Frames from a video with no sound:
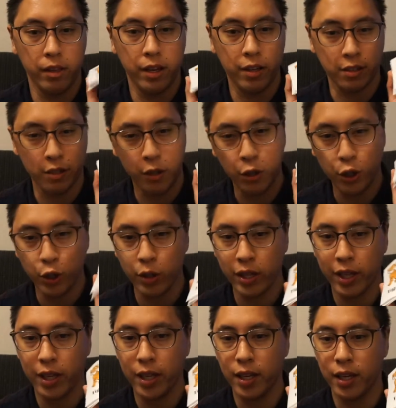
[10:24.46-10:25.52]

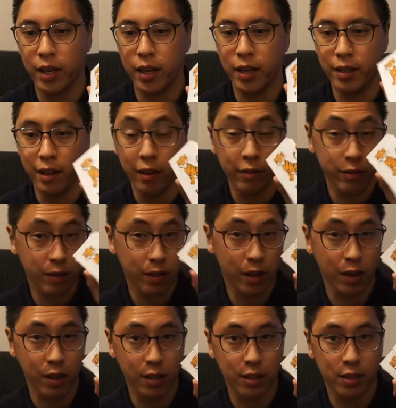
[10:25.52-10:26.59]
usually enough
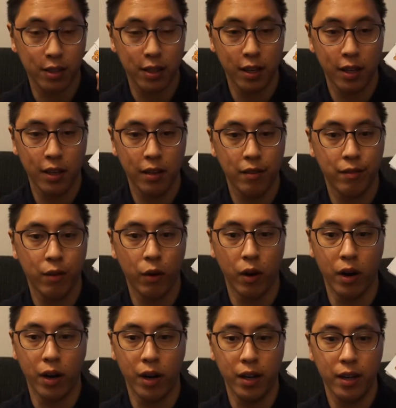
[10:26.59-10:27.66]
cards
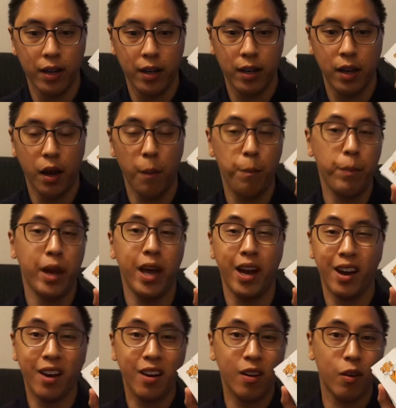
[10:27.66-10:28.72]
for a
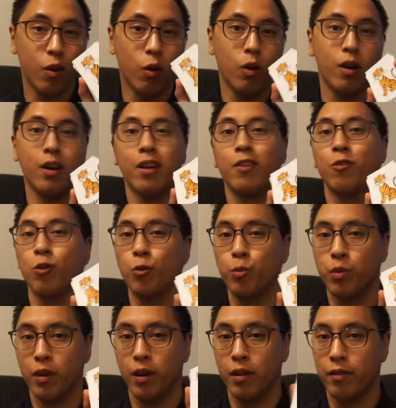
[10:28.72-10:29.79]
pair or a group
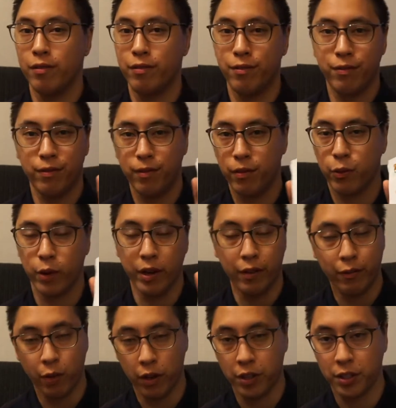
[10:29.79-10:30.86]
of 3 to
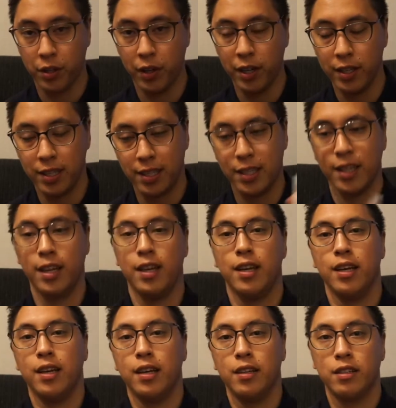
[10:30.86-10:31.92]
4 students.
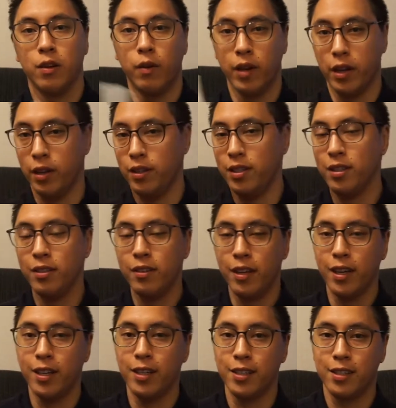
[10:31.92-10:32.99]
So what you do
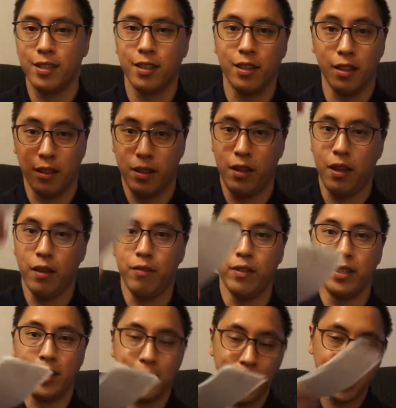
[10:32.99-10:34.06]
is give a
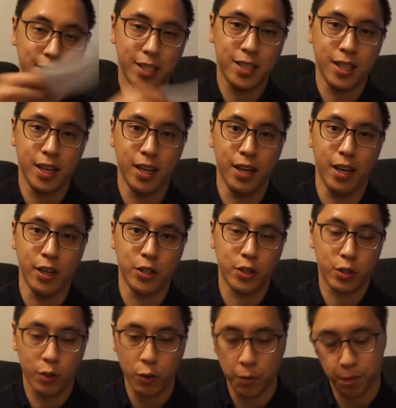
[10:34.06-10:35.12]
set to each group,